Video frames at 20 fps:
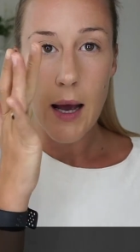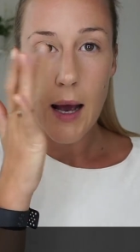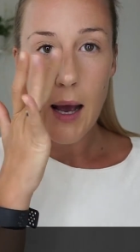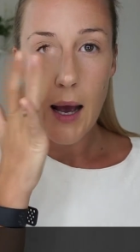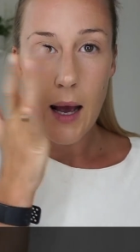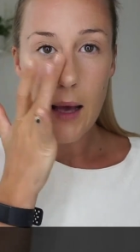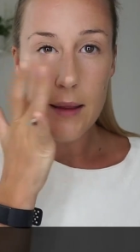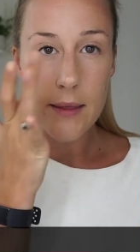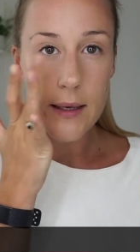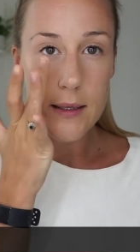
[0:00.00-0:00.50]

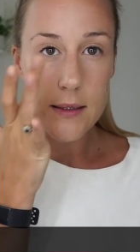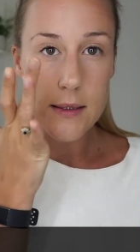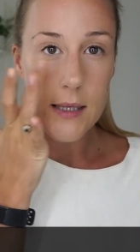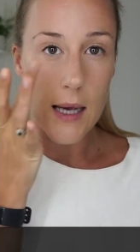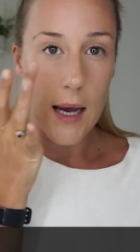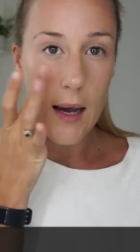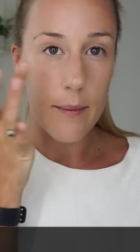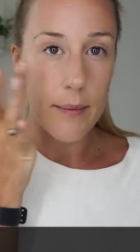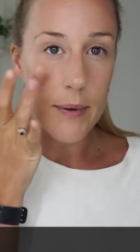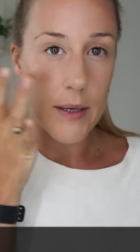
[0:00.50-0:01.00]
and then
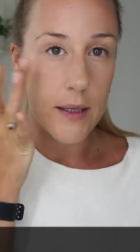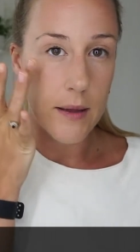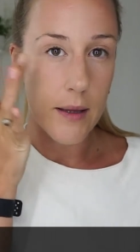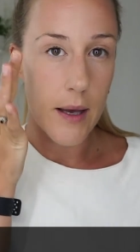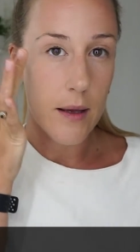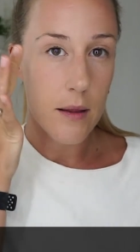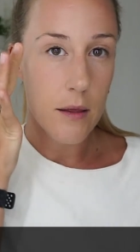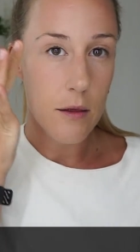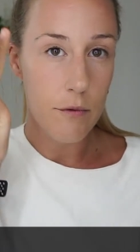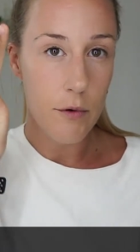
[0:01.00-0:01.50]
tapping
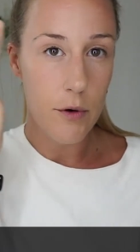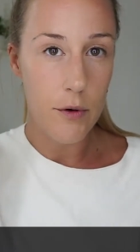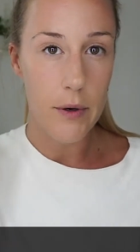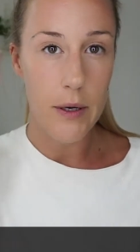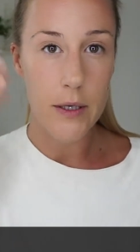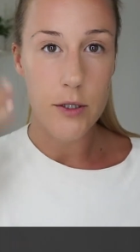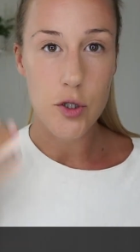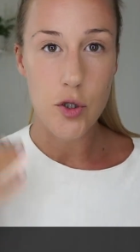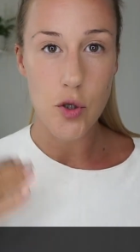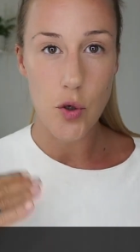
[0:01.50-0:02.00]
that through
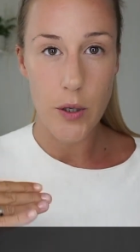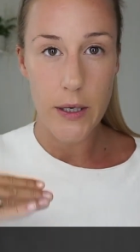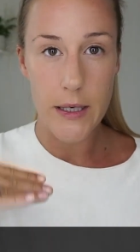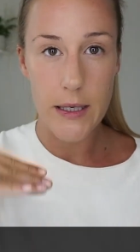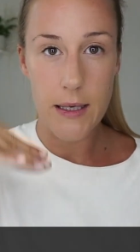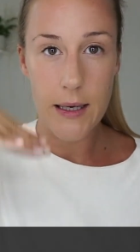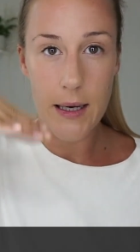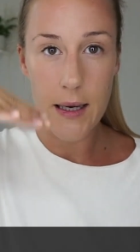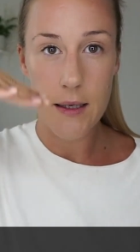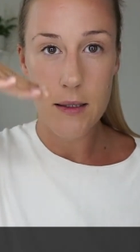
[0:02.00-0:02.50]
and
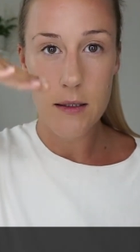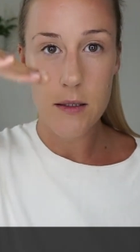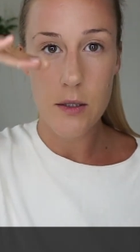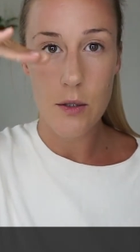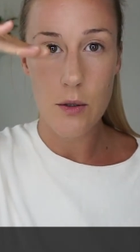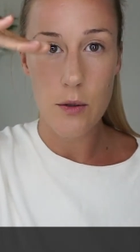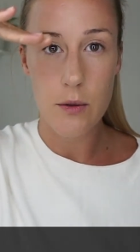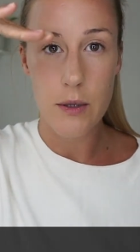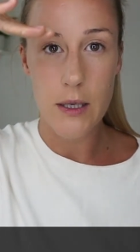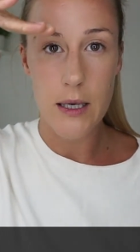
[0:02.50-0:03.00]
joining it
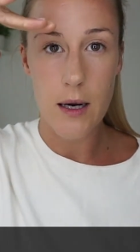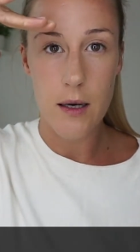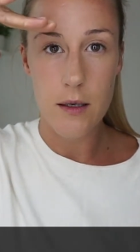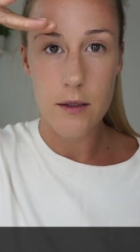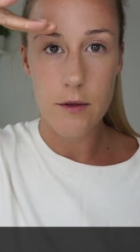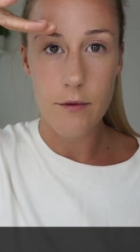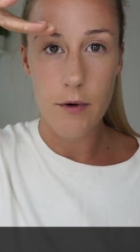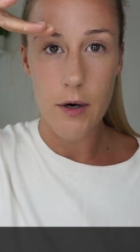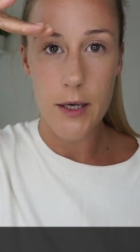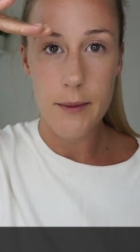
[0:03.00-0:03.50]
to the
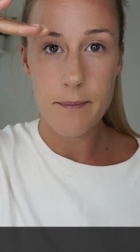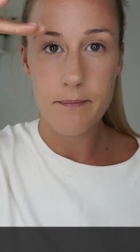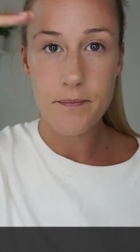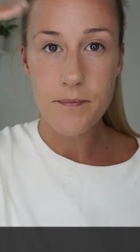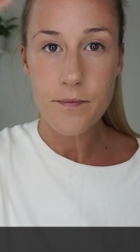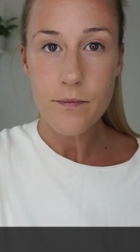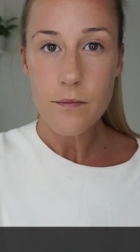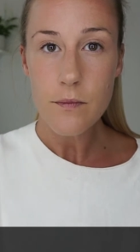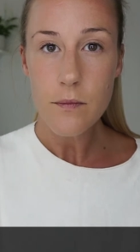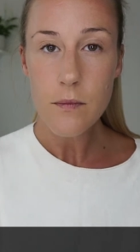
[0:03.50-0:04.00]
under eye.
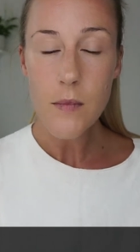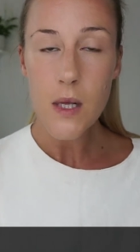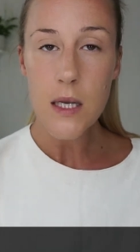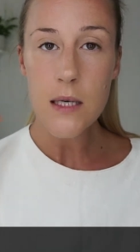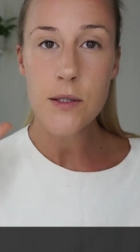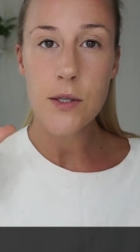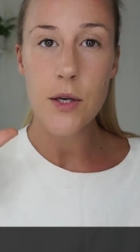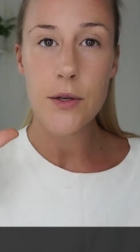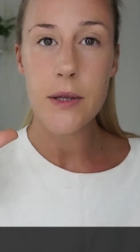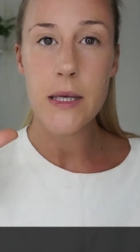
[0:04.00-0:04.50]

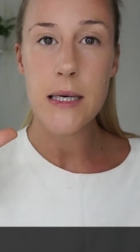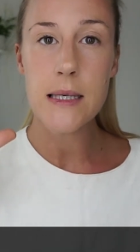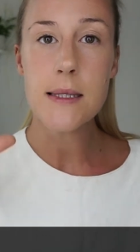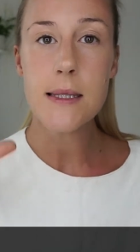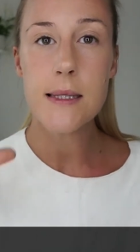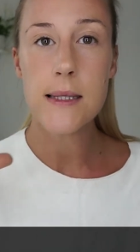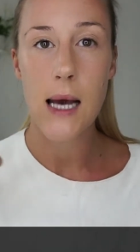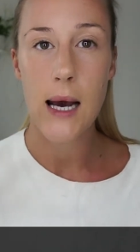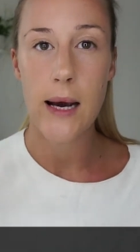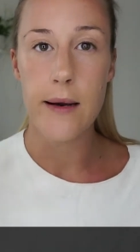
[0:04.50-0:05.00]
So this
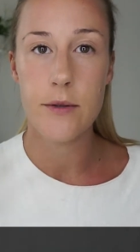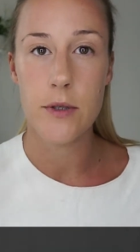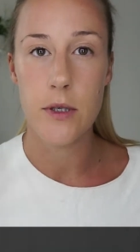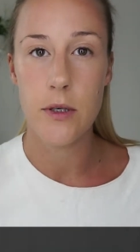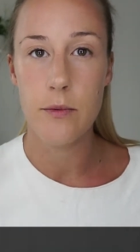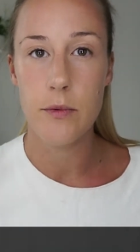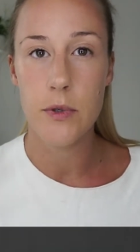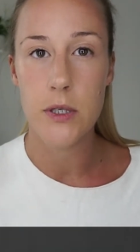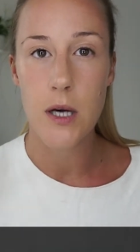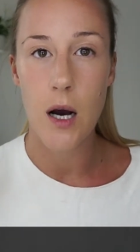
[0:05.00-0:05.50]
is how
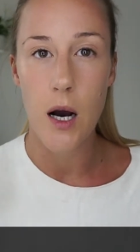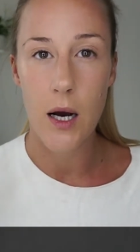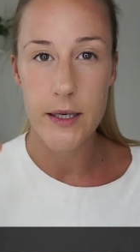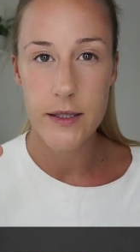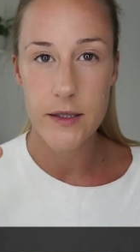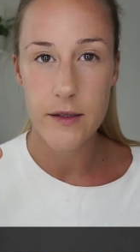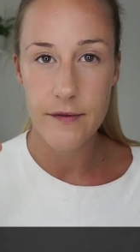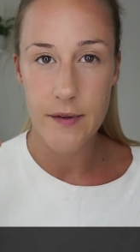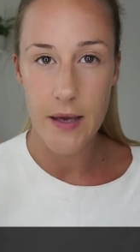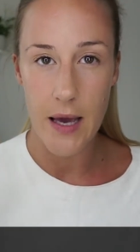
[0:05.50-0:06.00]
you would
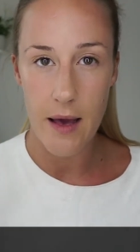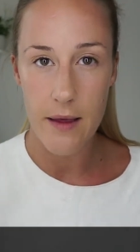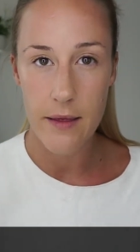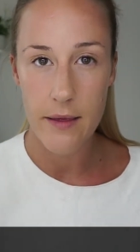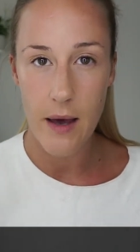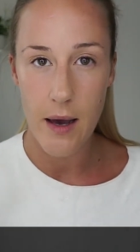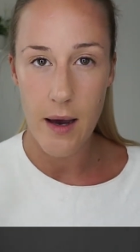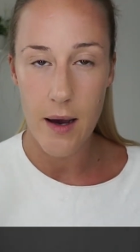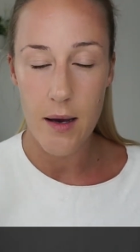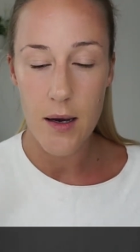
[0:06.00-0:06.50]
kind of get
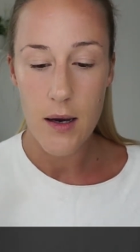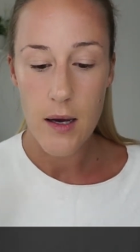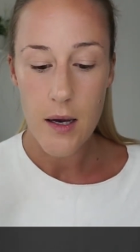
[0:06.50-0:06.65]
that